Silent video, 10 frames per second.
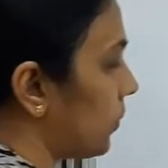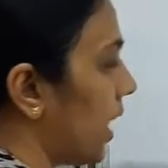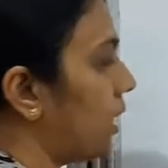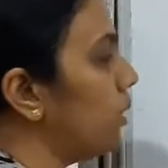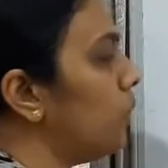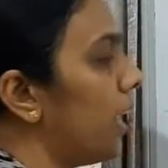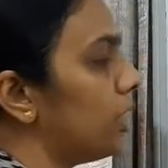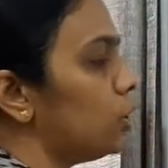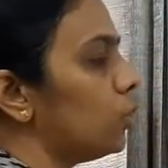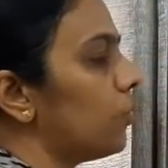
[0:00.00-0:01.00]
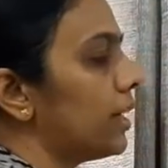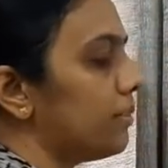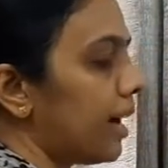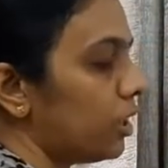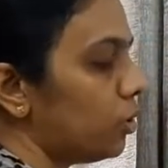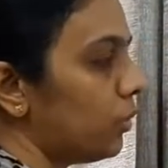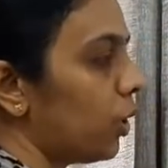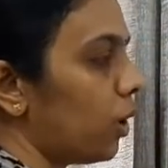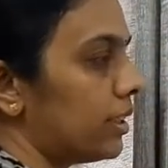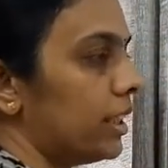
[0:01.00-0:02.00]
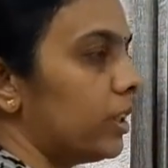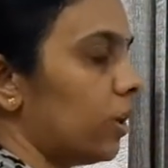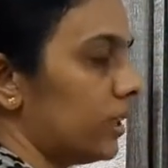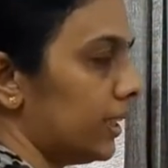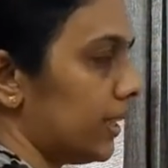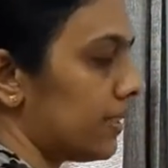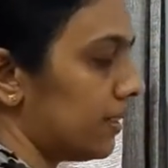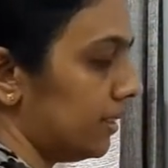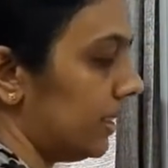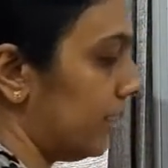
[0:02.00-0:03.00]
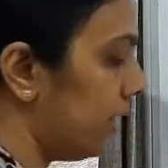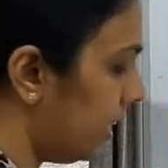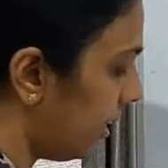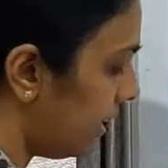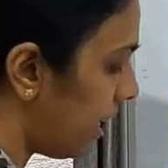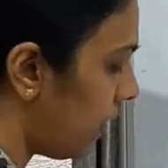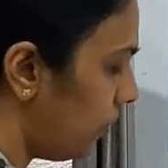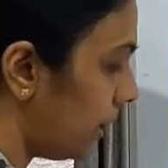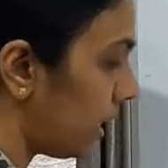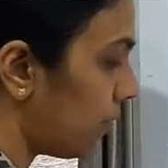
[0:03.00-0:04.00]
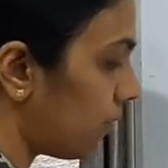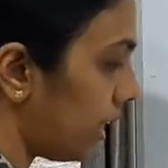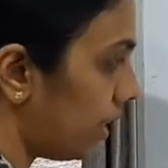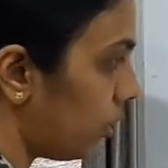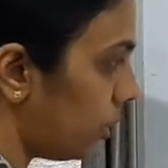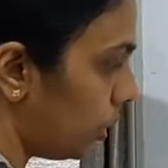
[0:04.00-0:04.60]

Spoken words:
value, and uy value we already got it as 30. Now we can find out